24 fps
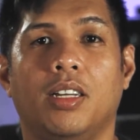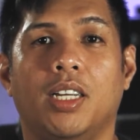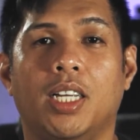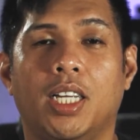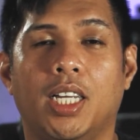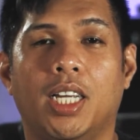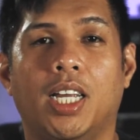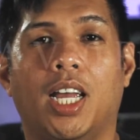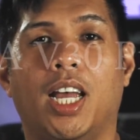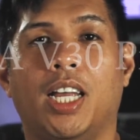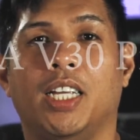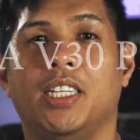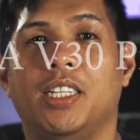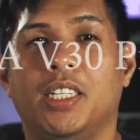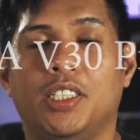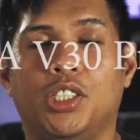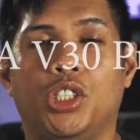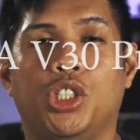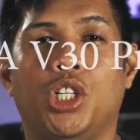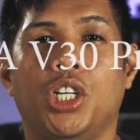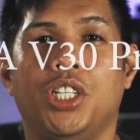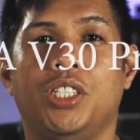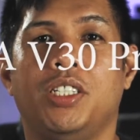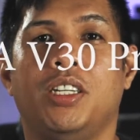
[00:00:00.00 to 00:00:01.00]

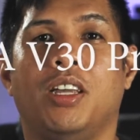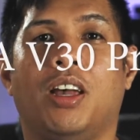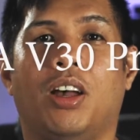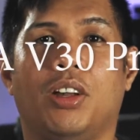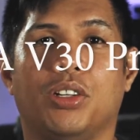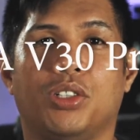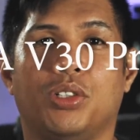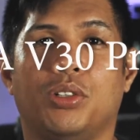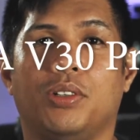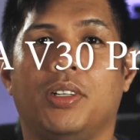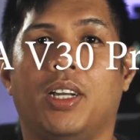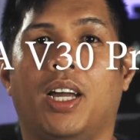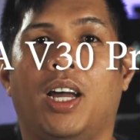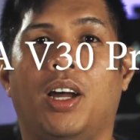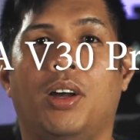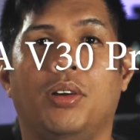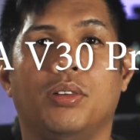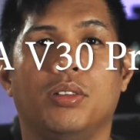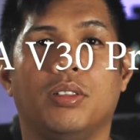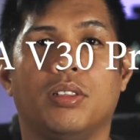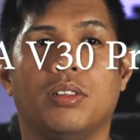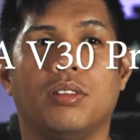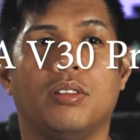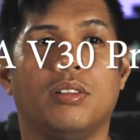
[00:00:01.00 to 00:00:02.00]
Sorry about the
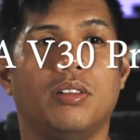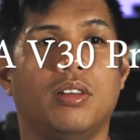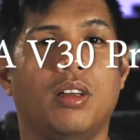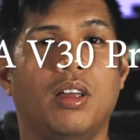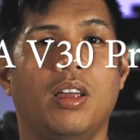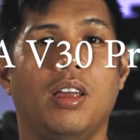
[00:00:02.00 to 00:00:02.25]
video.